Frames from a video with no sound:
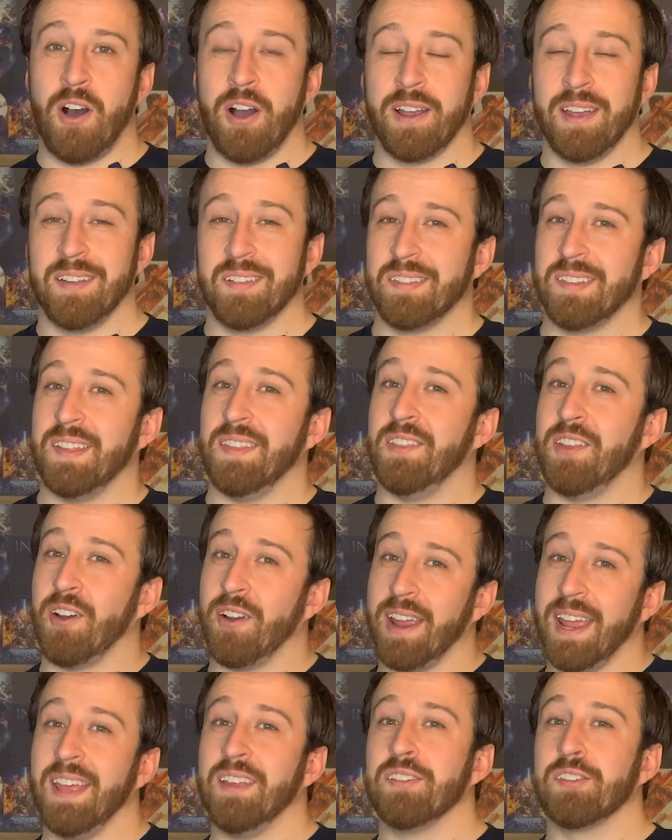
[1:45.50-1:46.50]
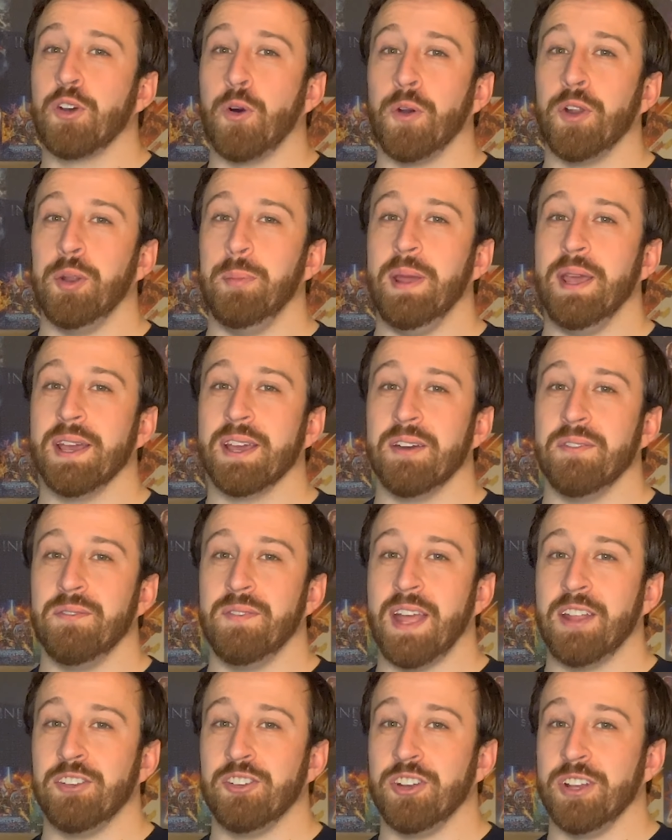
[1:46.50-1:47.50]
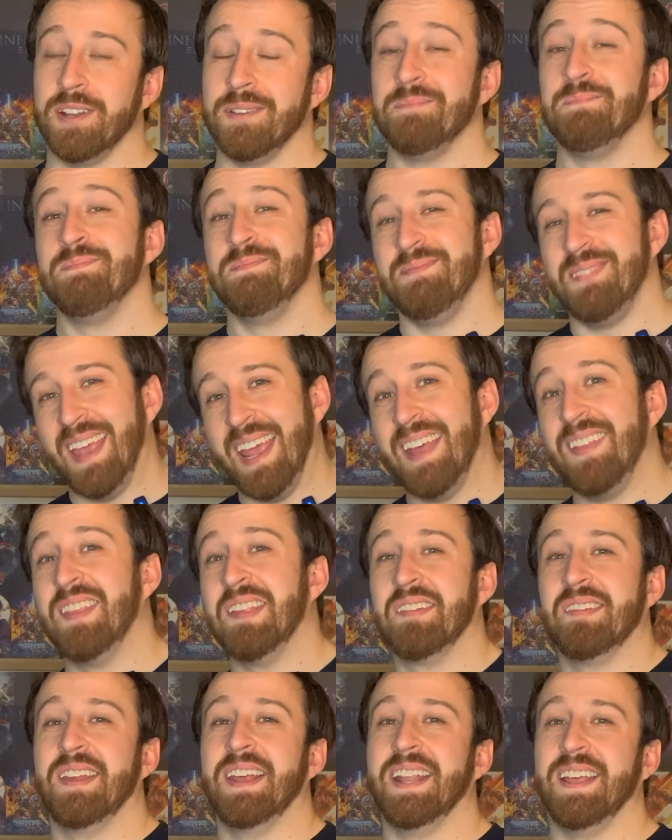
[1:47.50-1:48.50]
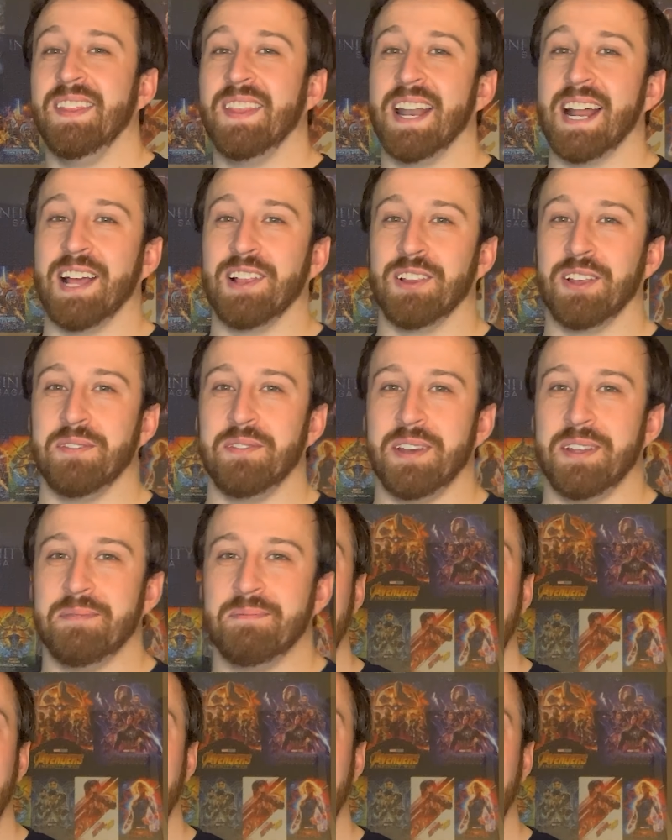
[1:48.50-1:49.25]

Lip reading: August, there is going to be a convention in the city that I live in.